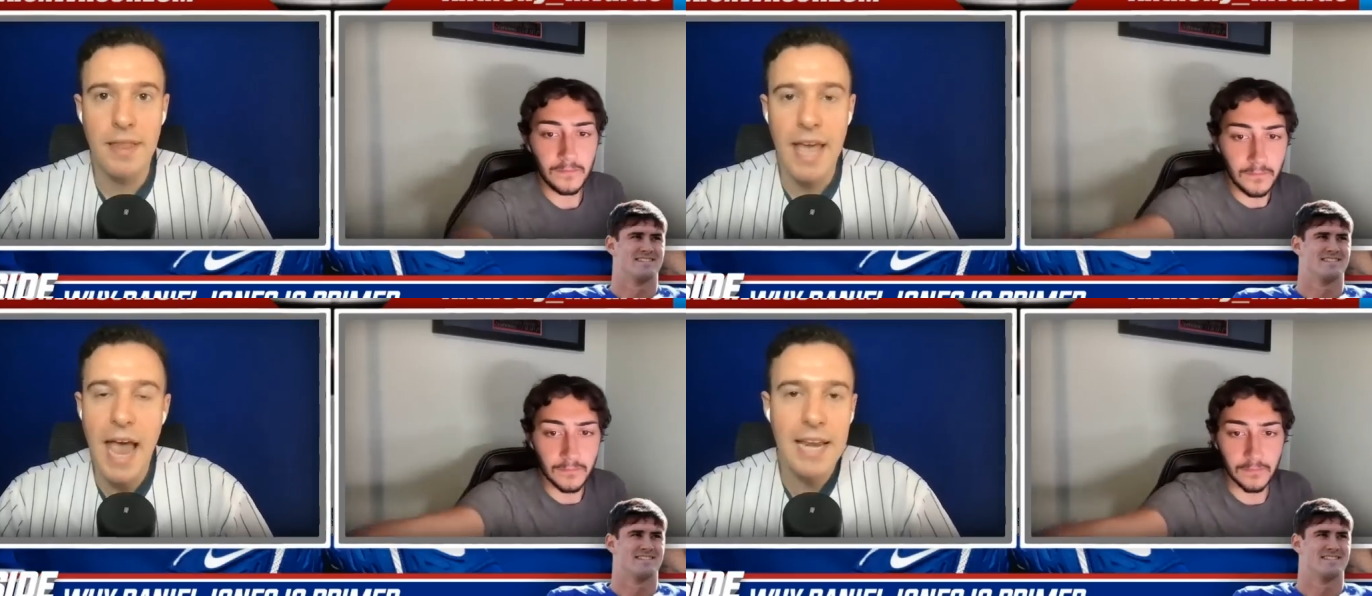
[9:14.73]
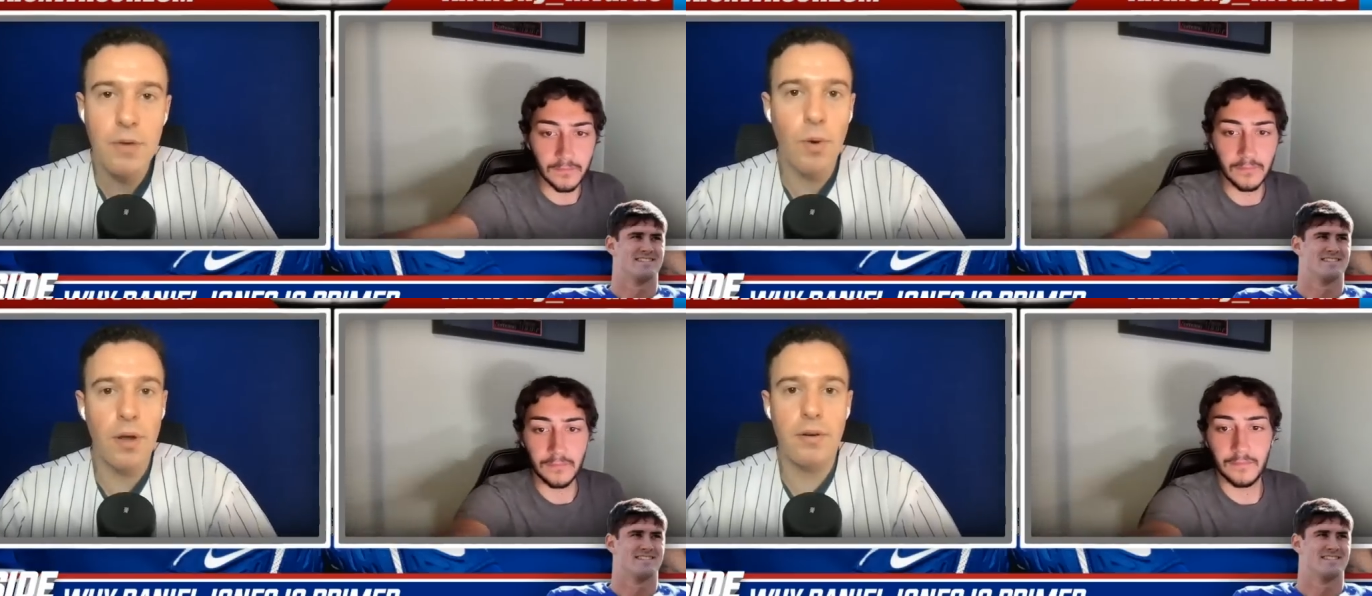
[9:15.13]
Speaker 1: Like,
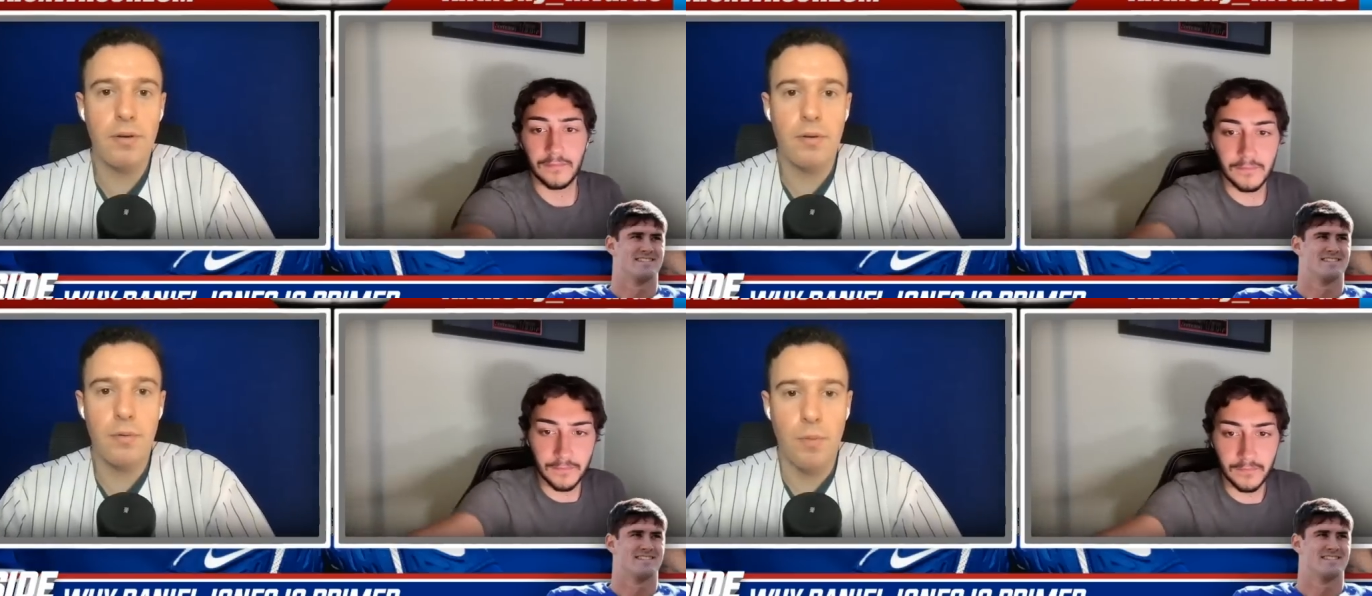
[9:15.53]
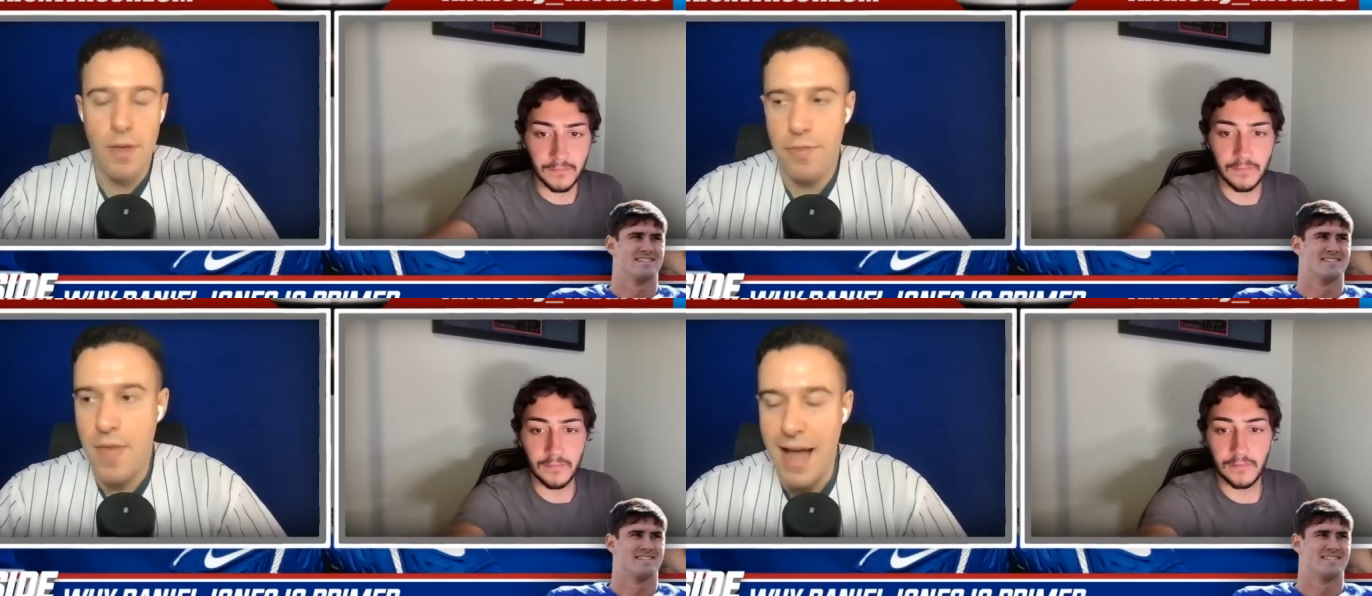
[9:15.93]
anyone
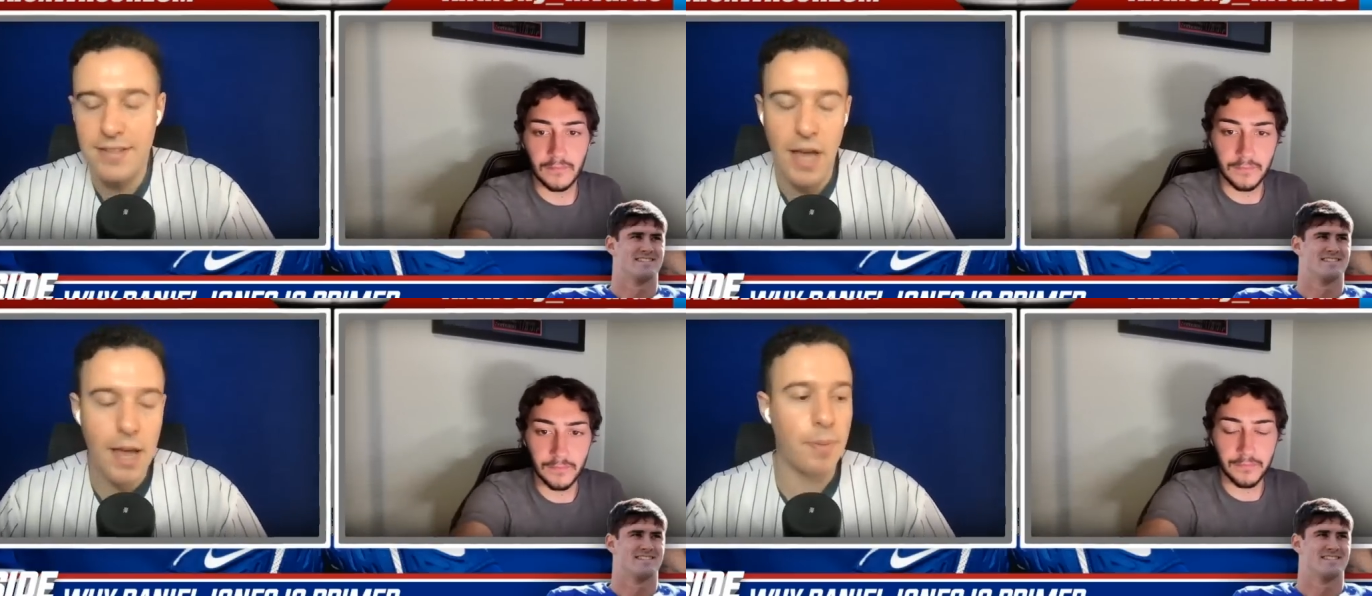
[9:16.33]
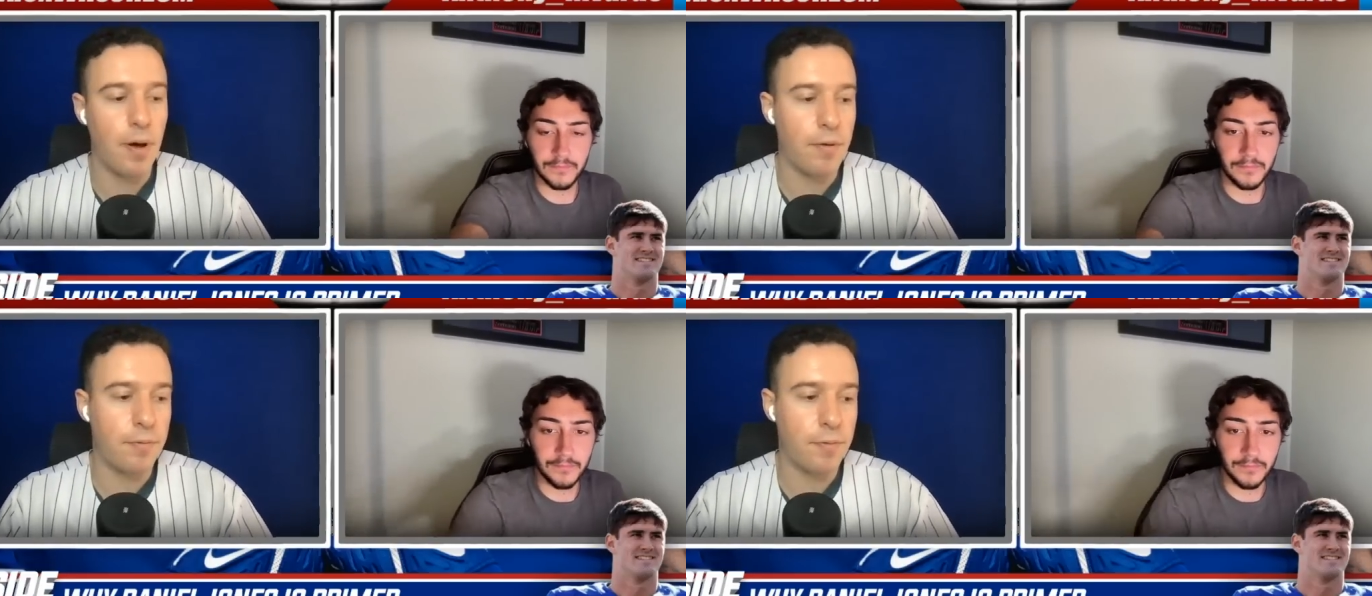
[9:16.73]
with that type
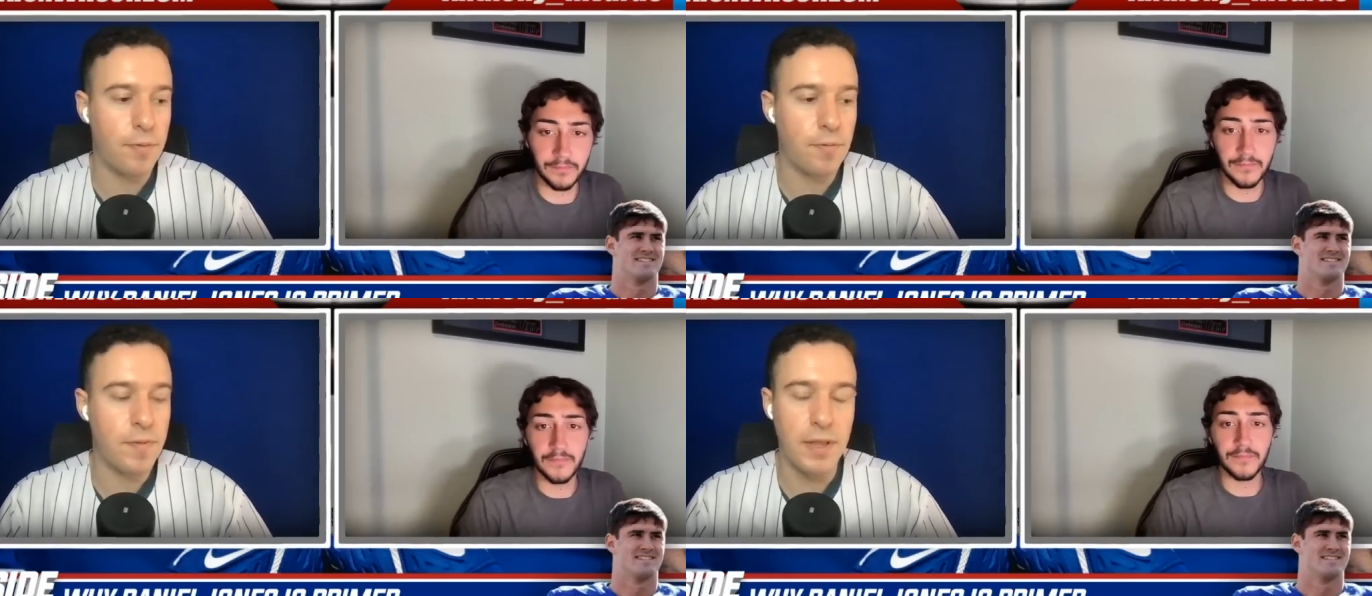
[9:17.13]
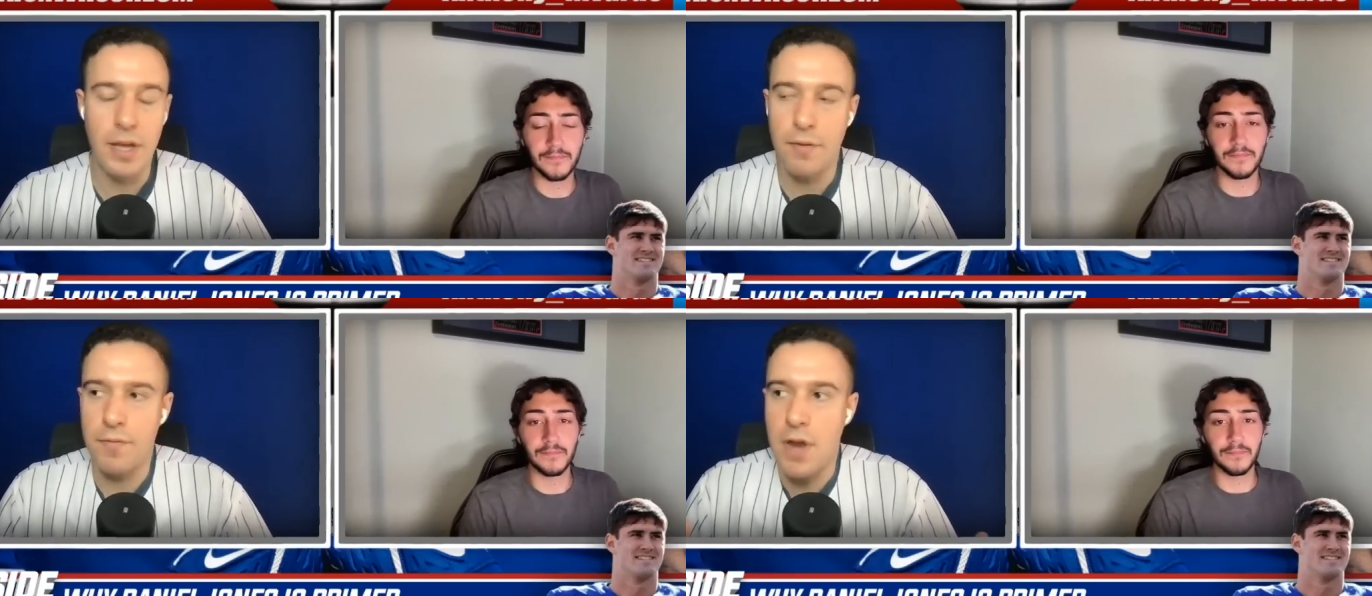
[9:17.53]
of
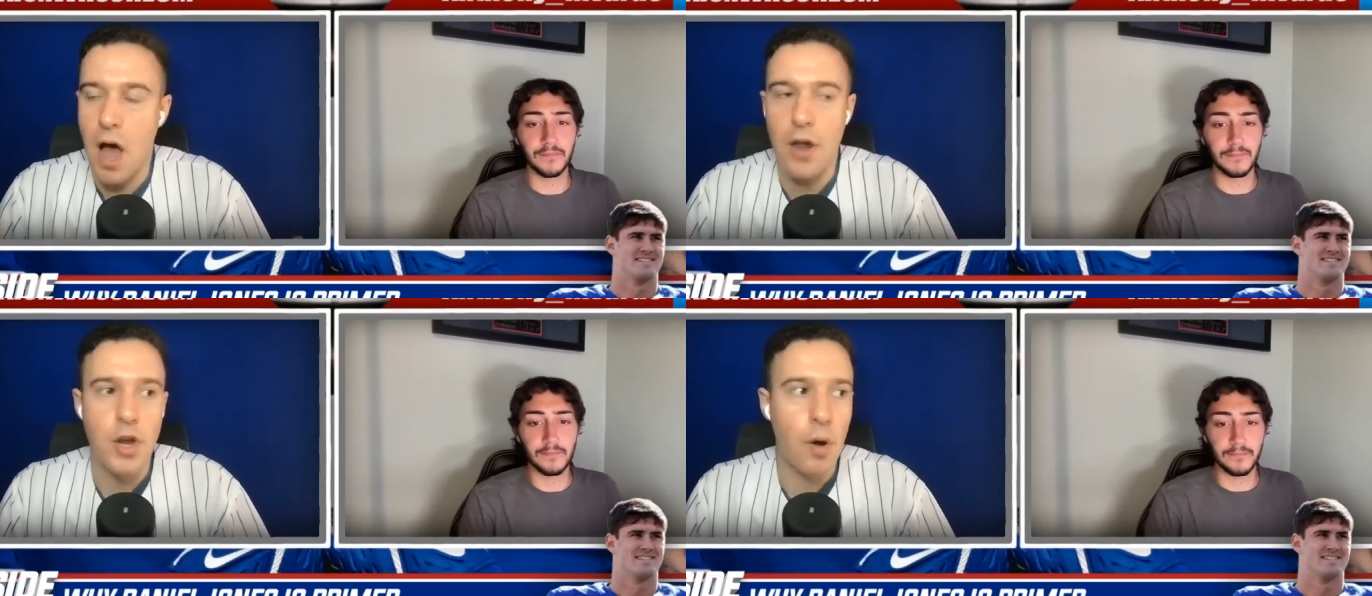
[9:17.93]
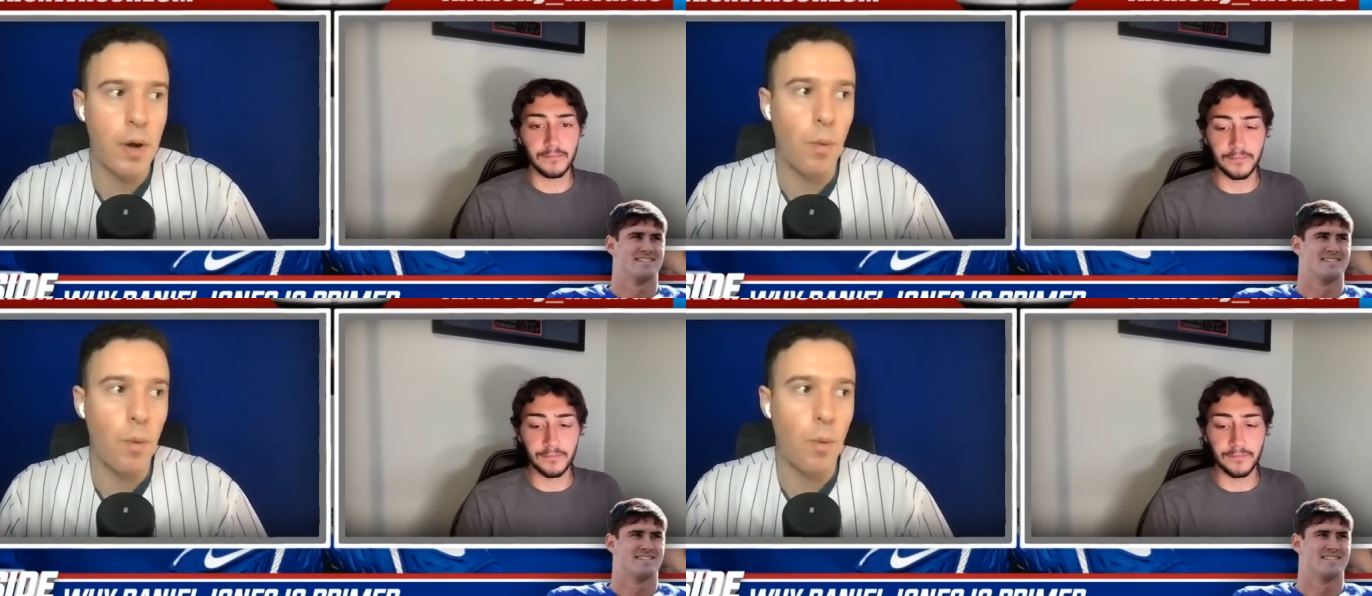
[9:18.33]
feeling of not knowing